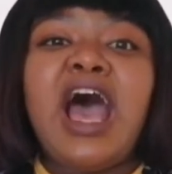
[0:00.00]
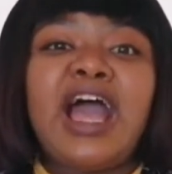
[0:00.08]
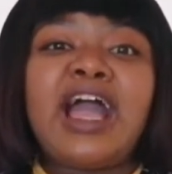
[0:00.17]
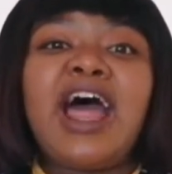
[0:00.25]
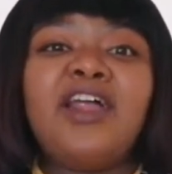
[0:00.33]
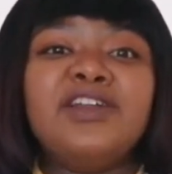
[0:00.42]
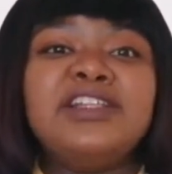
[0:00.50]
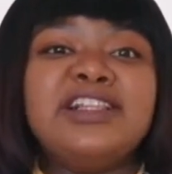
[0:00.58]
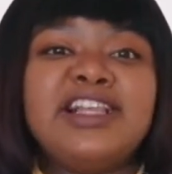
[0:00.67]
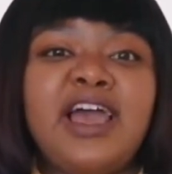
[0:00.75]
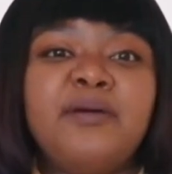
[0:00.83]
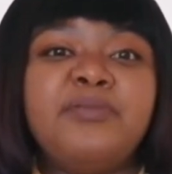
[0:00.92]
are
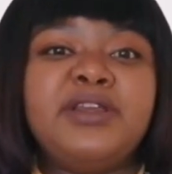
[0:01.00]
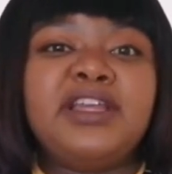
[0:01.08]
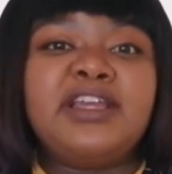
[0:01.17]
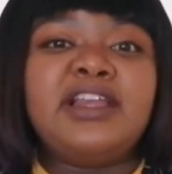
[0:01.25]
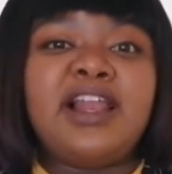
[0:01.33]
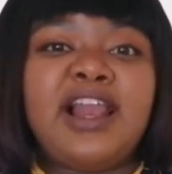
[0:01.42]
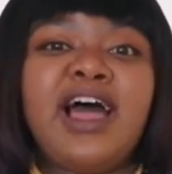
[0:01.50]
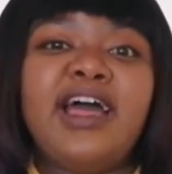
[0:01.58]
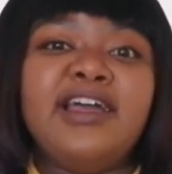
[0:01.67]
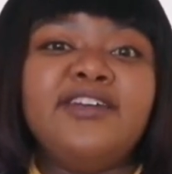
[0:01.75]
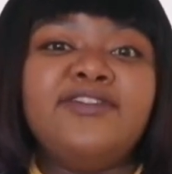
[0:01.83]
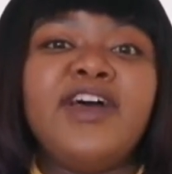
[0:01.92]
currently happening in her
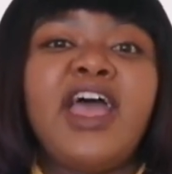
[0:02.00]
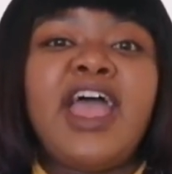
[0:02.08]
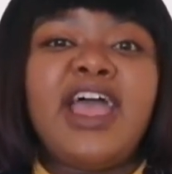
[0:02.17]
life.